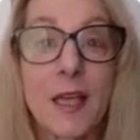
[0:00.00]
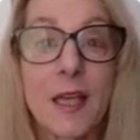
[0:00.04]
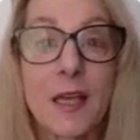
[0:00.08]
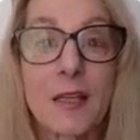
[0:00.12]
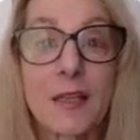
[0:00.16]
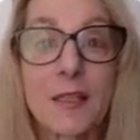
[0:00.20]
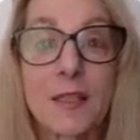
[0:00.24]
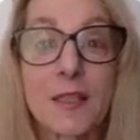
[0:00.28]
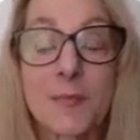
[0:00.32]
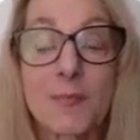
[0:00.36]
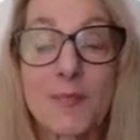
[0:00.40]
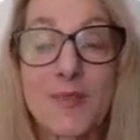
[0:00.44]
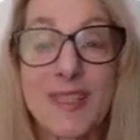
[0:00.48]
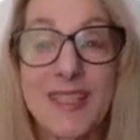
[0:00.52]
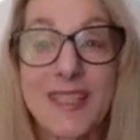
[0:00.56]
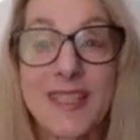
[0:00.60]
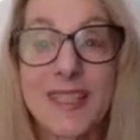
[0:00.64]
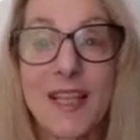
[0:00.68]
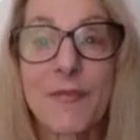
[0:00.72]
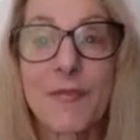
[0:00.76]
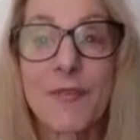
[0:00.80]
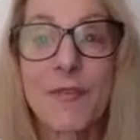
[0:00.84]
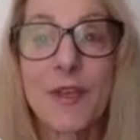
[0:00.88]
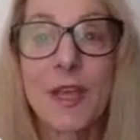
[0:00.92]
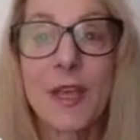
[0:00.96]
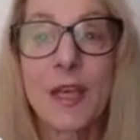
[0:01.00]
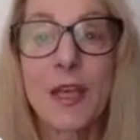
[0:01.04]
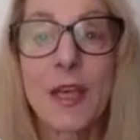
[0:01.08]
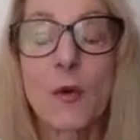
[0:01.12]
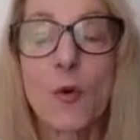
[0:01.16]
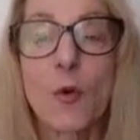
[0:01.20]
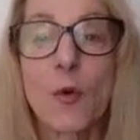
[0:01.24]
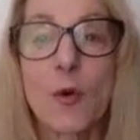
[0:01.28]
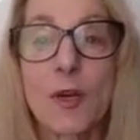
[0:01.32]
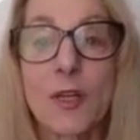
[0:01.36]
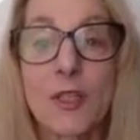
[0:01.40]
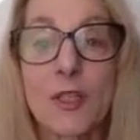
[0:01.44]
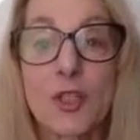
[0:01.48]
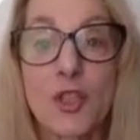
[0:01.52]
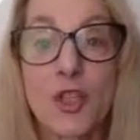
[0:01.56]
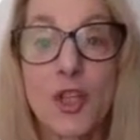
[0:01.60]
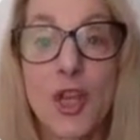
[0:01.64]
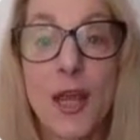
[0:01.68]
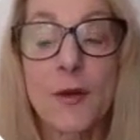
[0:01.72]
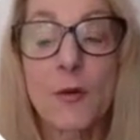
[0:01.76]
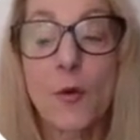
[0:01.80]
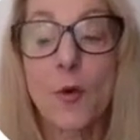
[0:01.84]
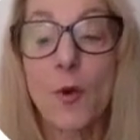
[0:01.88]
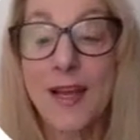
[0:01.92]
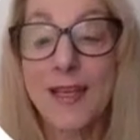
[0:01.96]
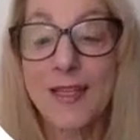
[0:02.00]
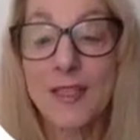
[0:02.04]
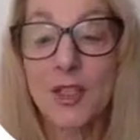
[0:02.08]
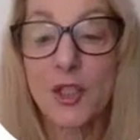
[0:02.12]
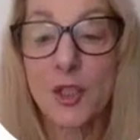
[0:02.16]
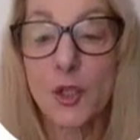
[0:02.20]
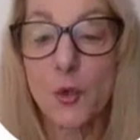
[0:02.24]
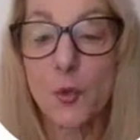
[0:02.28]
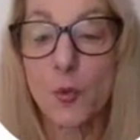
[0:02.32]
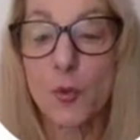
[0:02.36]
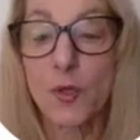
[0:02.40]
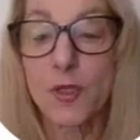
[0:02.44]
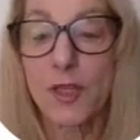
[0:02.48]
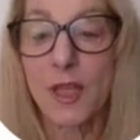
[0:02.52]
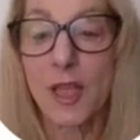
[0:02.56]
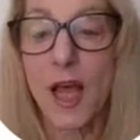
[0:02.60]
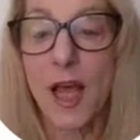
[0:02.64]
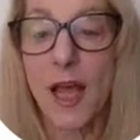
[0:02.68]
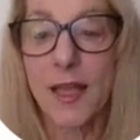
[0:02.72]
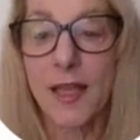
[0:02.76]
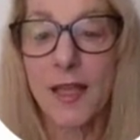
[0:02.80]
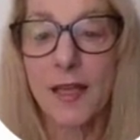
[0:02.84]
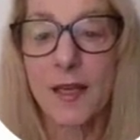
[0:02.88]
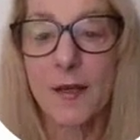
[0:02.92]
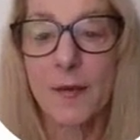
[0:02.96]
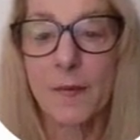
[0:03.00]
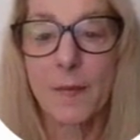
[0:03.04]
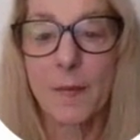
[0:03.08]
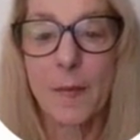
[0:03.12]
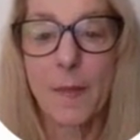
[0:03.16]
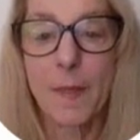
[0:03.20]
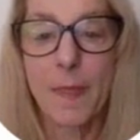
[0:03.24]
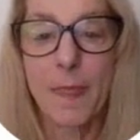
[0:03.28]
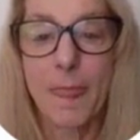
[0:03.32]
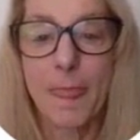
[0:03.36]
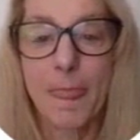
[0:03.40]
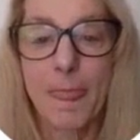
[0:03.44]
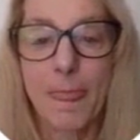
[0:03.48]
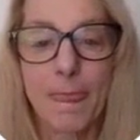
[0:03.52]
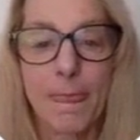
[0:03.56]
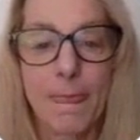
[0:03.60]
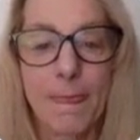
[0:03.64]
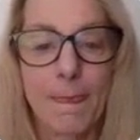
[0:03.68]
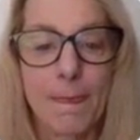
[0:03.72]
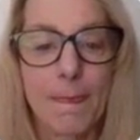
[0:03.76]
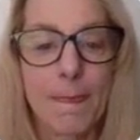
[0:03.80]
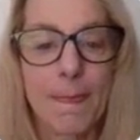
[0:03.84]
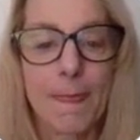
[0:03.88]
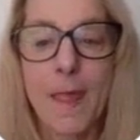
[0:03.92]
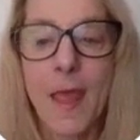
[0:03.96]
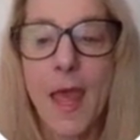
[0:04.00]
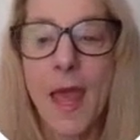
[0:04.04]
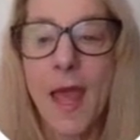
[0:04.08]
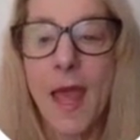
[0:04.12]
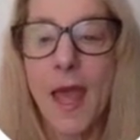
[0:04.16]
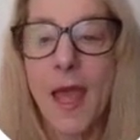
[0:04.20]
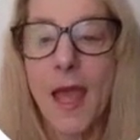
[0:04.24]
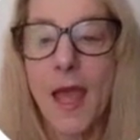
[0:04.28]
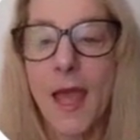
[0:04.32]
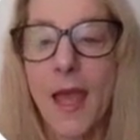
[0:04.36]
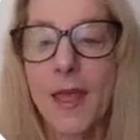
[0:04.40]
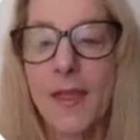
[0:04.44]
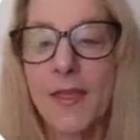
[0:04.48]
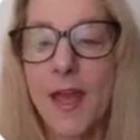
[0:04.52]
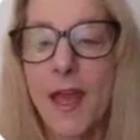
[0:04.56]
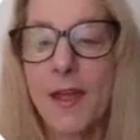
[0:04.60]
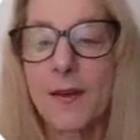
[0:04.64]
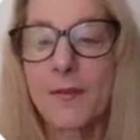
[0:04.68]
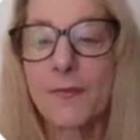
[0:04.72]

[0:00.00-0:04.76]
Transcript: specific or as general as you would like. And then